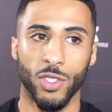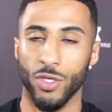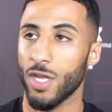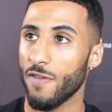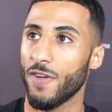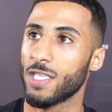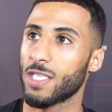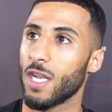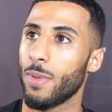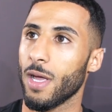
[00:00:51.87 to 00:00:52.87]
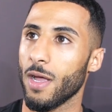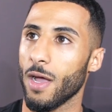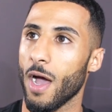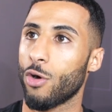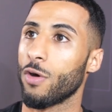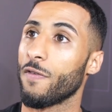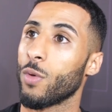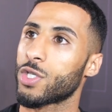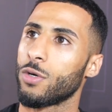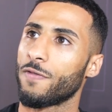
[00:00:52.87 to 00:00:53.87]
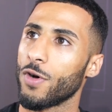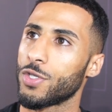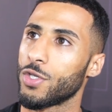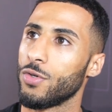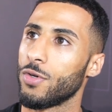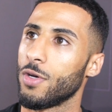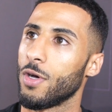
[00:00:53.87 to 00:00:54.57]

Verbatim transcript: So that you think it's going to be a good, what's a good fight to